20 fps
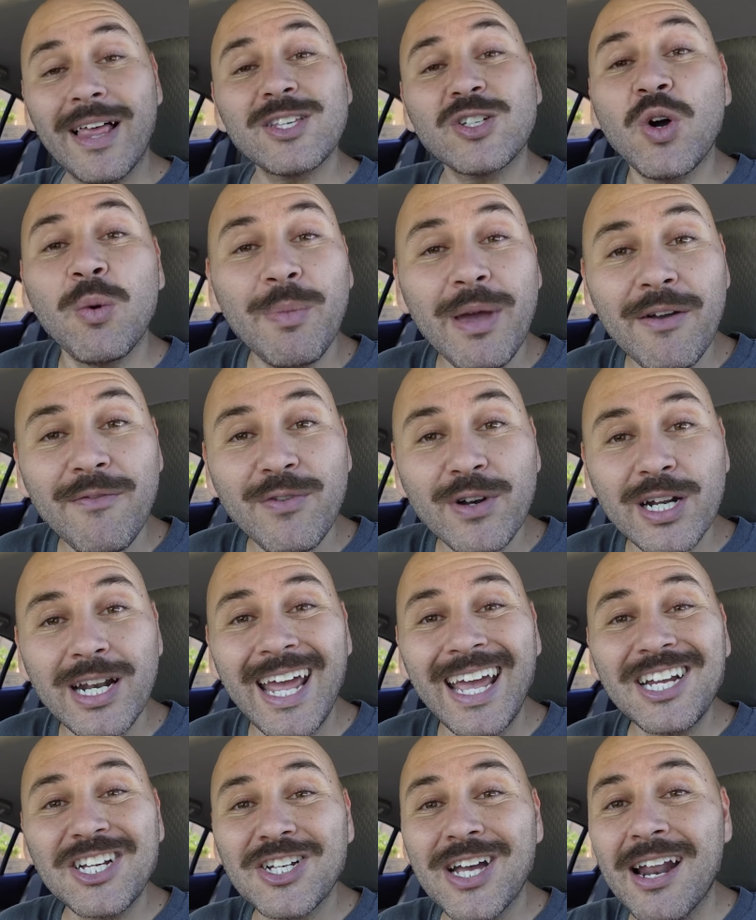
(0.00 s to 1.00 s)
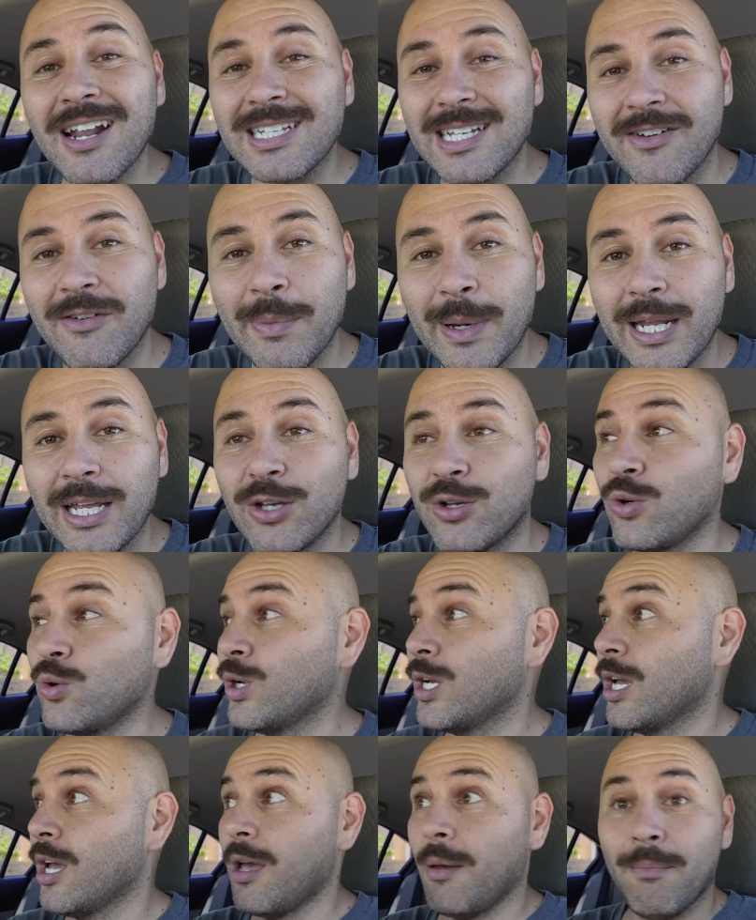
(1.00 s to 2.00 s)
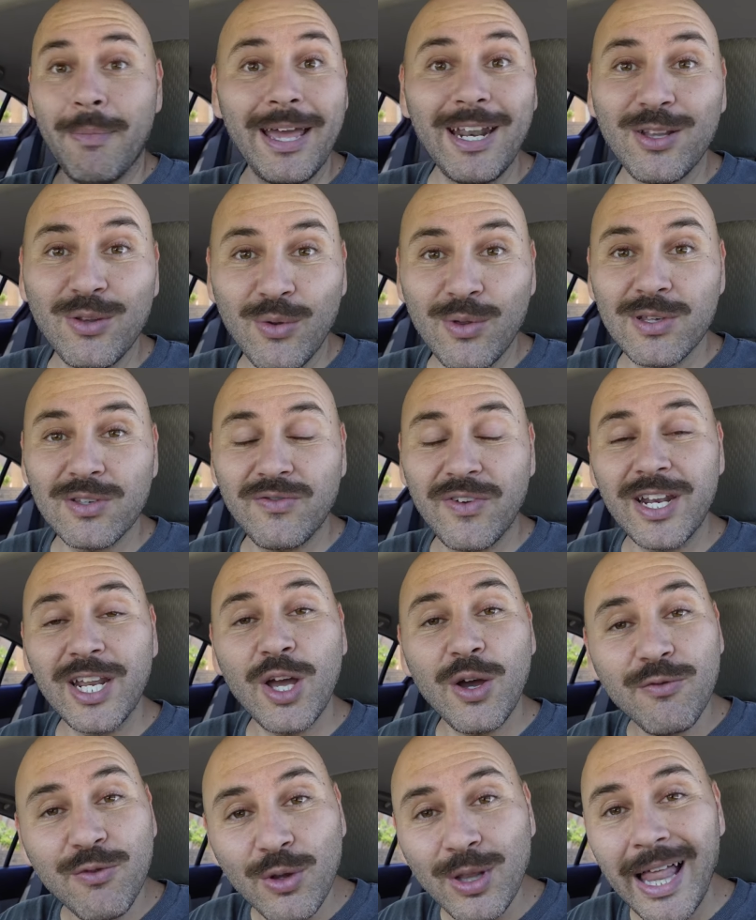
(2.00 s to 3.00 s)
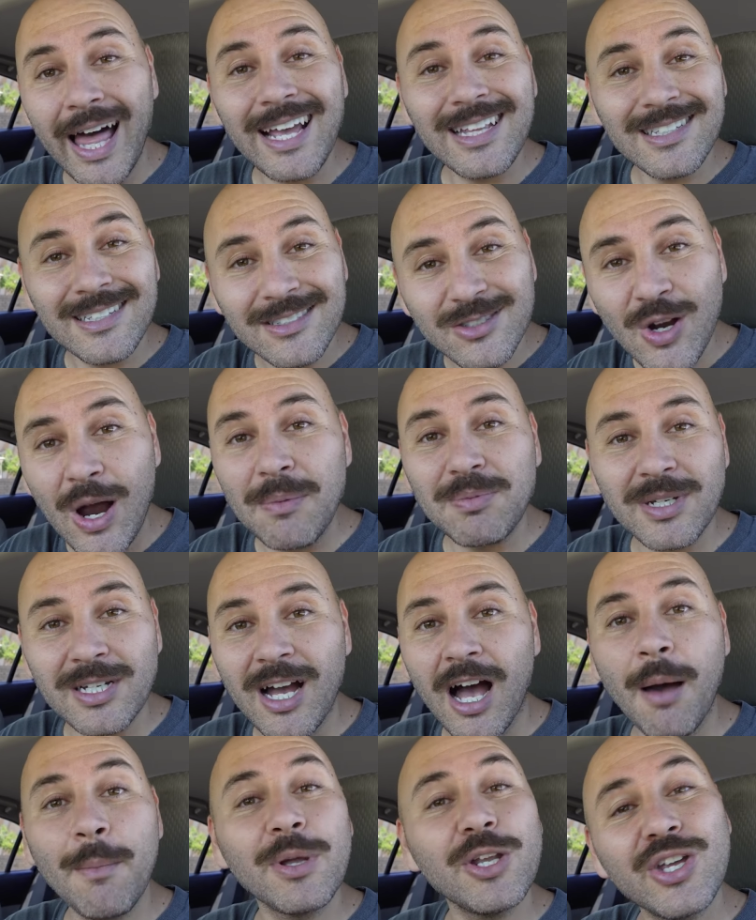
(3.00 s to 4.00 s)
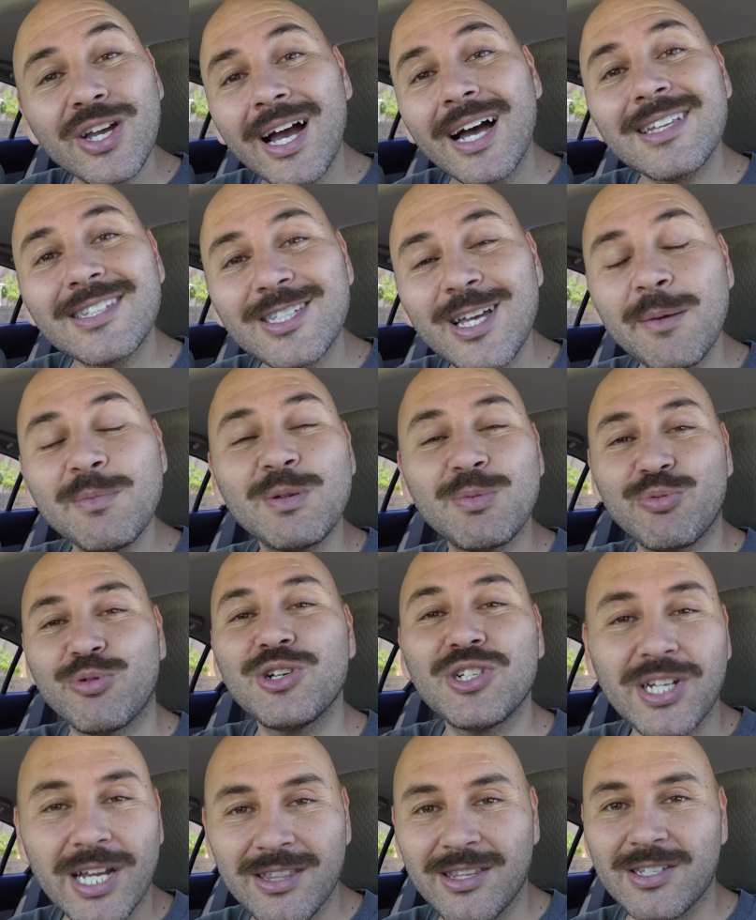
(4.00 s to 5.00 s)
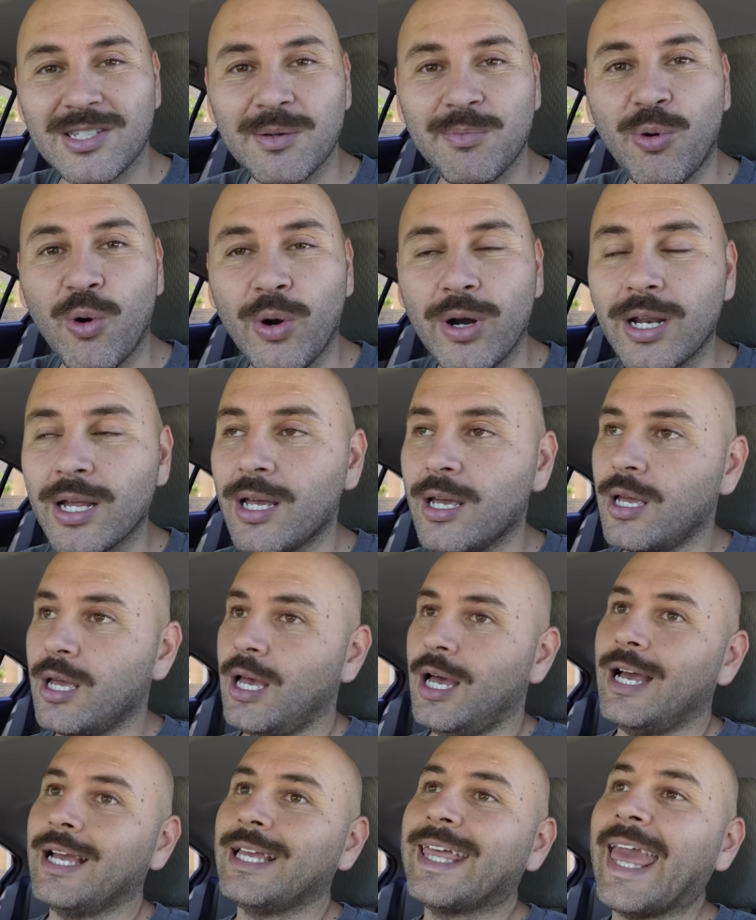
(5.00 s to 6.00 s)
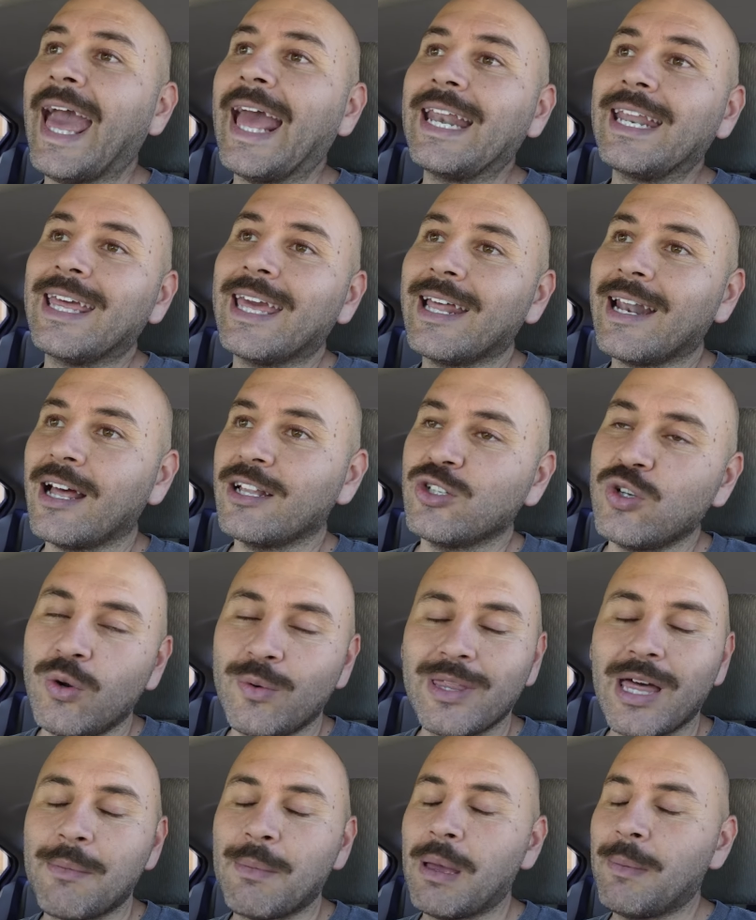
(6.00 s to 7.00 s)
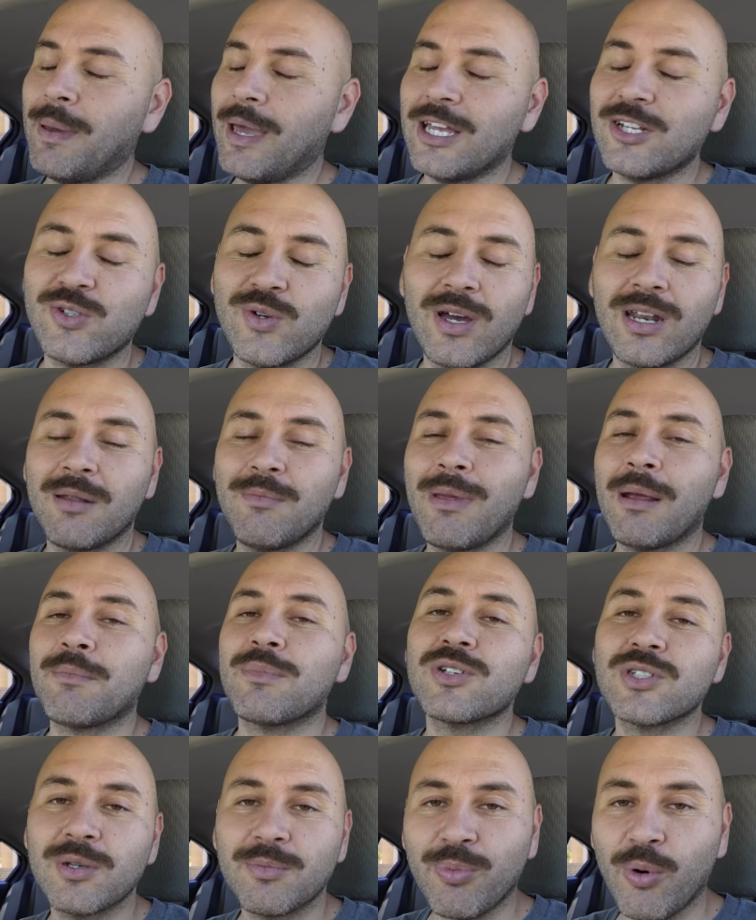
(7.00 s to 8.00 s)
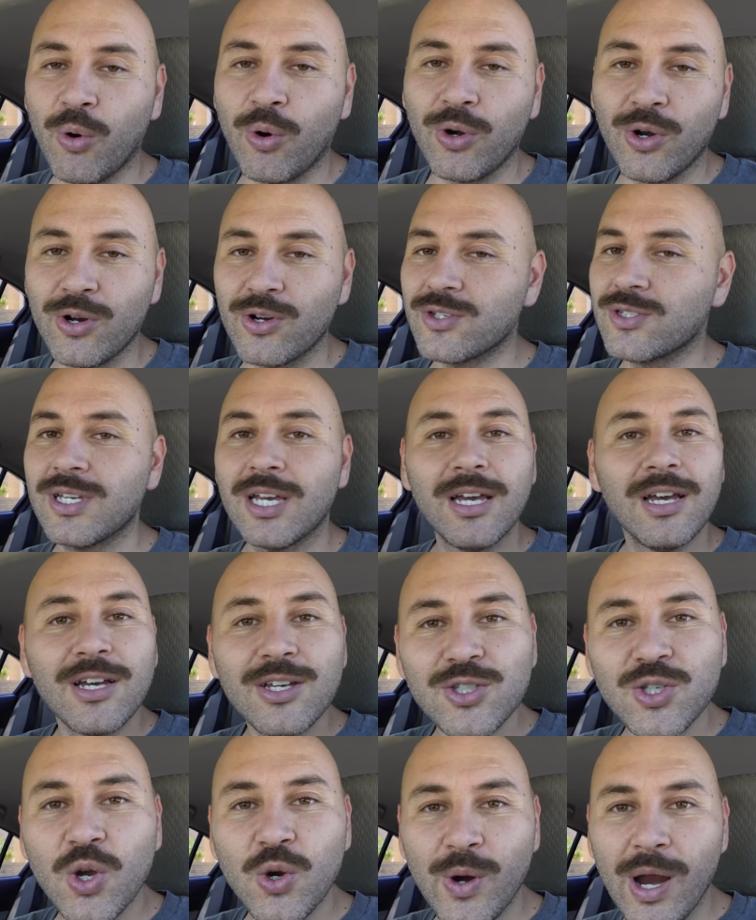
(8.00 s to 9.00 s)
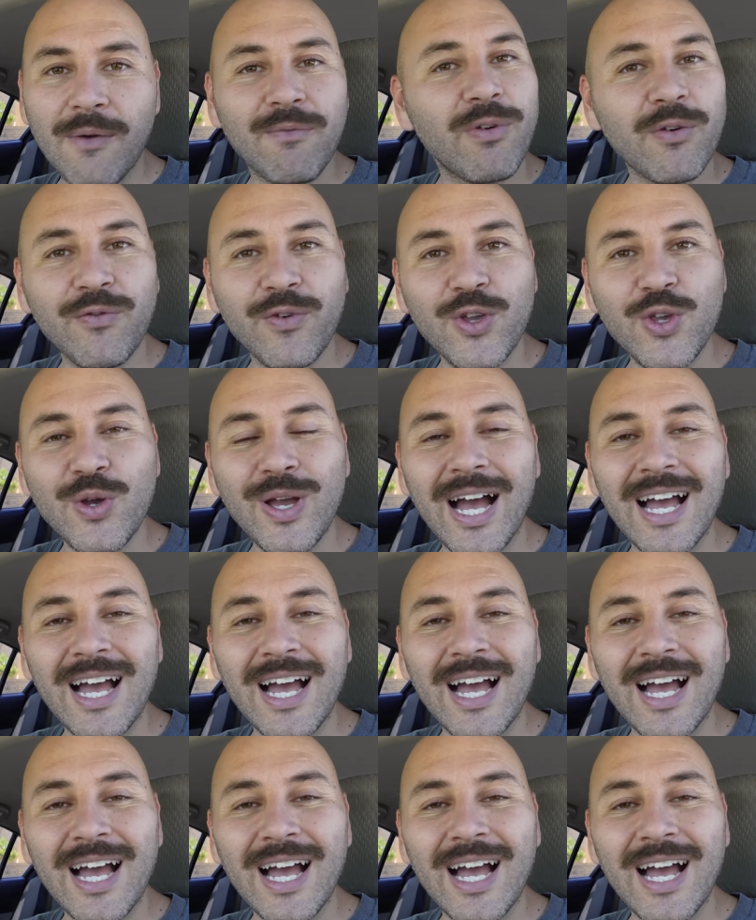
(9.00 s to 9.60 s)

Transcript: that's gonna be it for today. Shout out to everybody who made it through this video. If you liked, dropped a comment, you got subs. Appreciate the support. Again, cannot do it without my Patreon and member supporters. So grateful for you